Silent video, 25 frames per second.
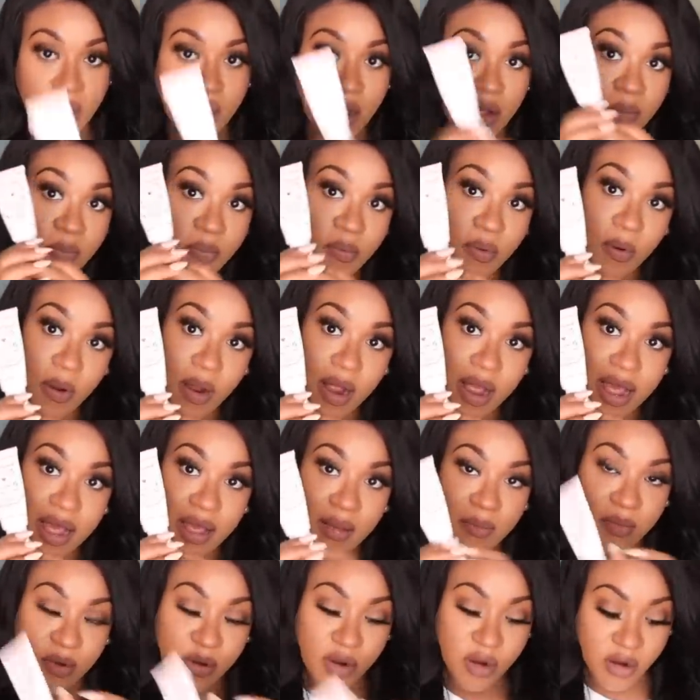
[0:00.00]
a
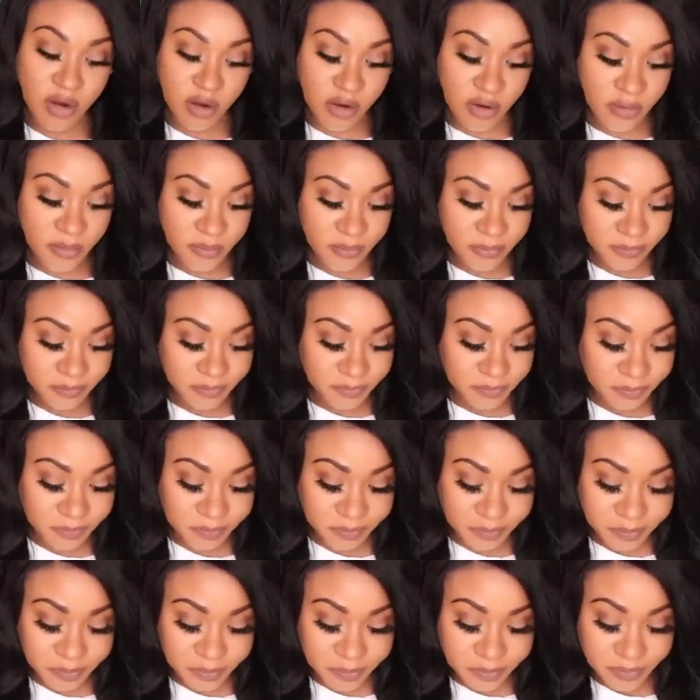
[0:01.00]
primer,
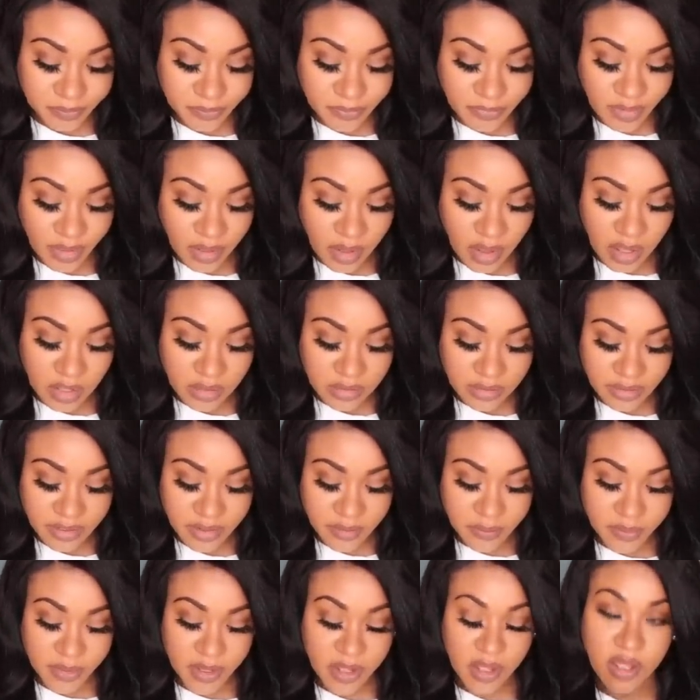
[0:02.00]
a
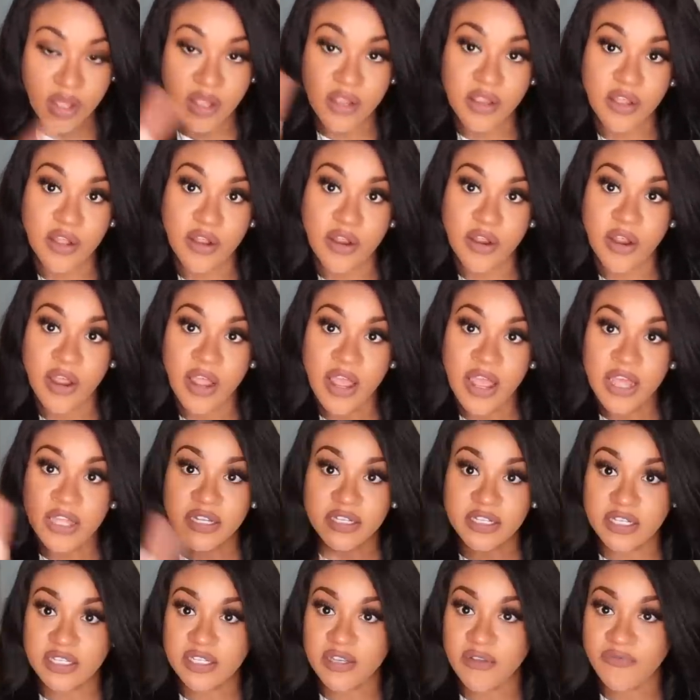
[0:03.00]
lip color,
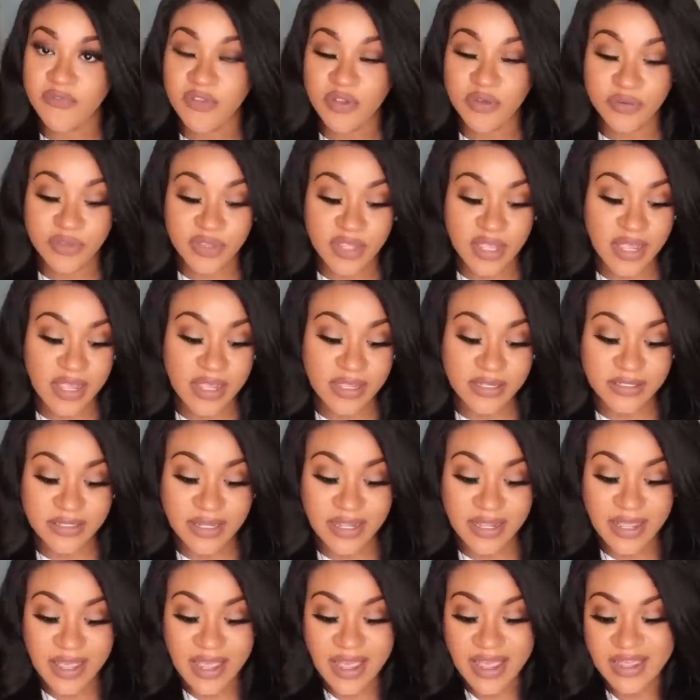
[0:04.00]
just a few things
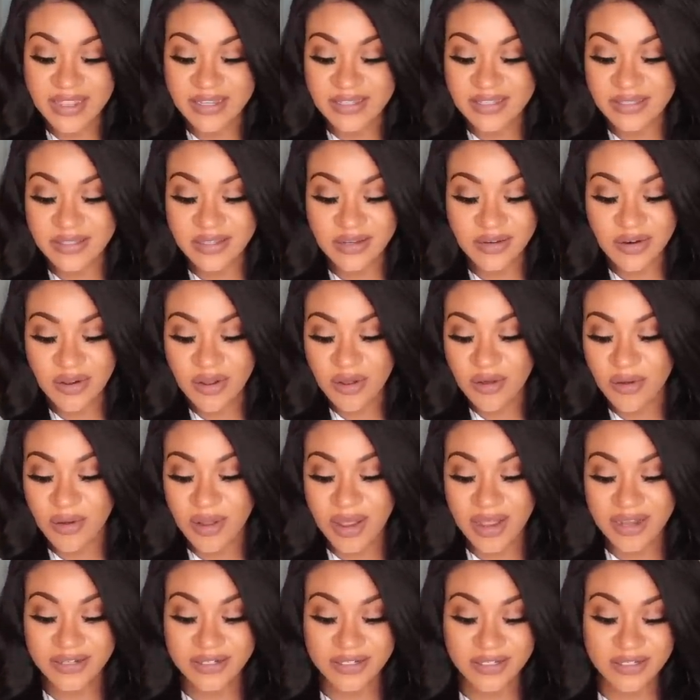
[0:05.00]
in case, you know,
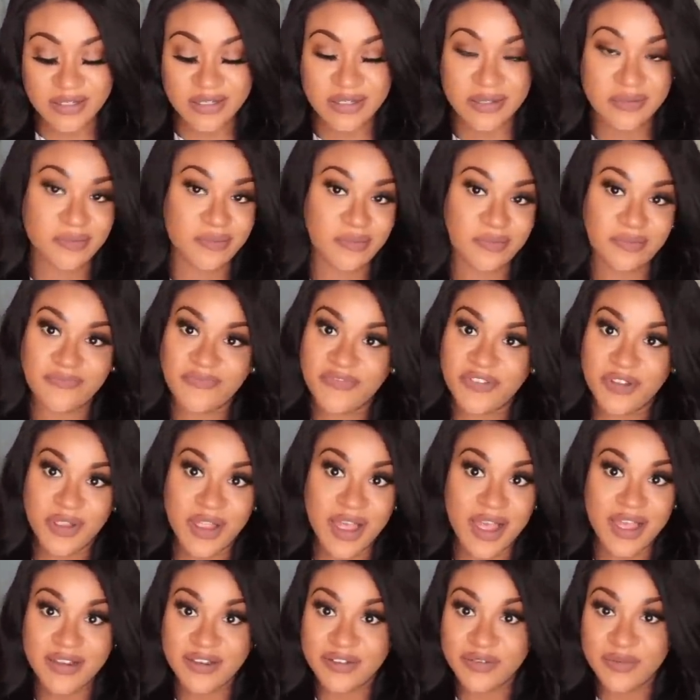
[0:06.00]
I just feel
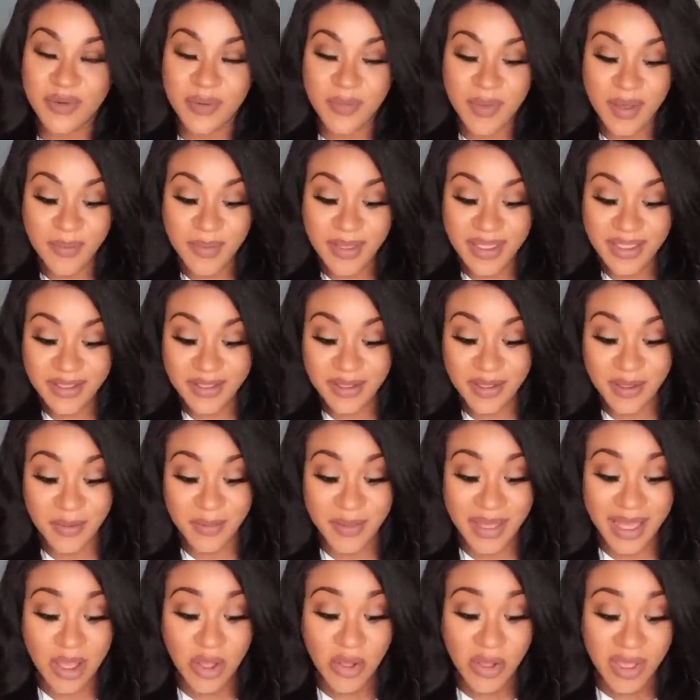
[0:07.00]
like doing my makeup,
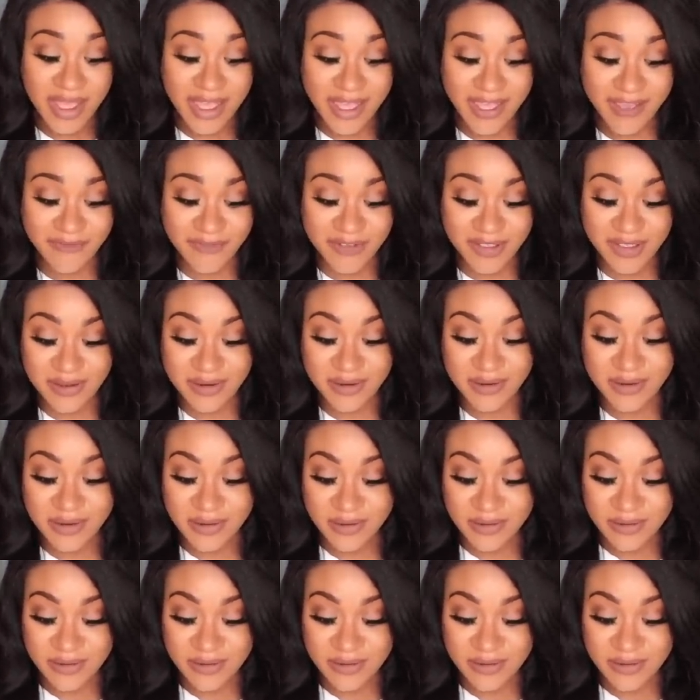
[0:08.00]
I'll have it.